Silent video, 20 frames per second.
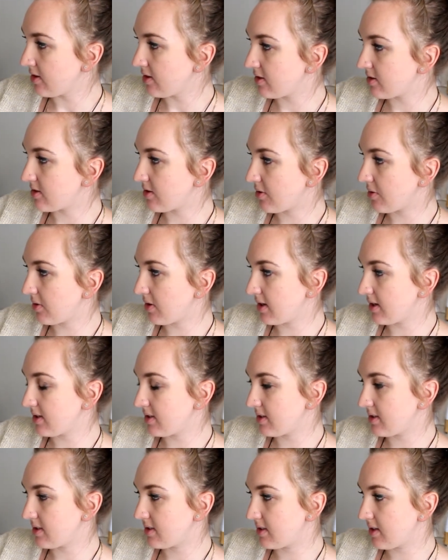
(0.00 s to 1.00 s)
So
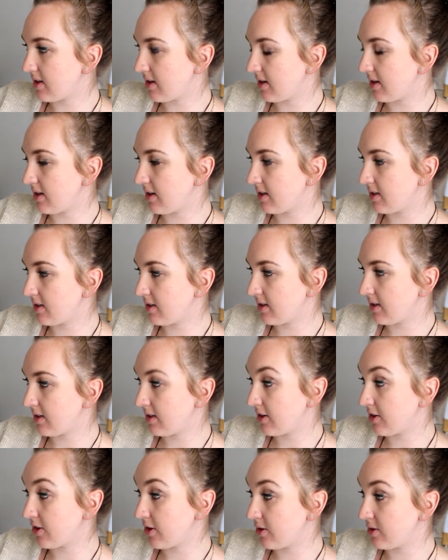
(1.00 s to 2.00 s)
this
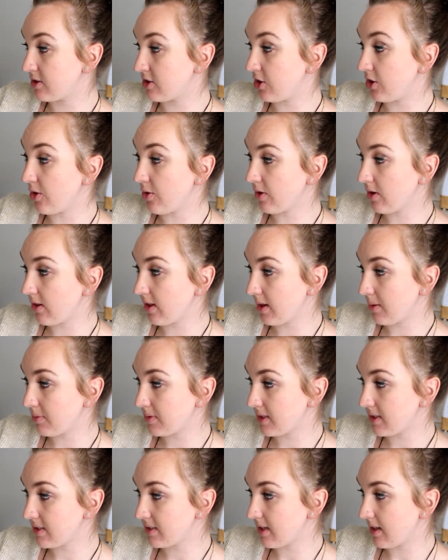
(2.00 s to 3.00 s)
includes
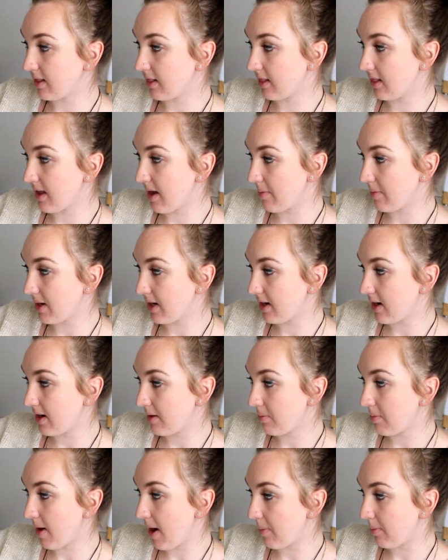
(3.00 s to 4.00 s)
eucalyptus, lemon,
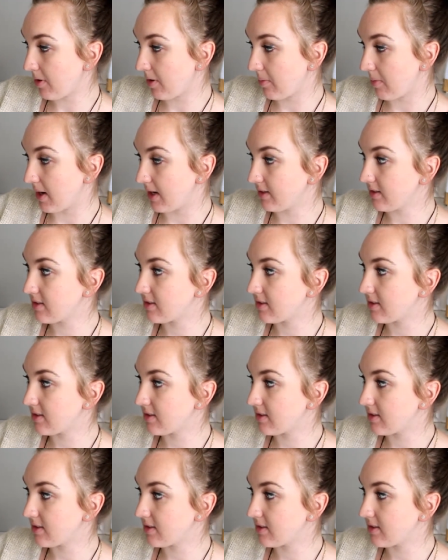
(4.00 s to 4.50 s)
and peppermint.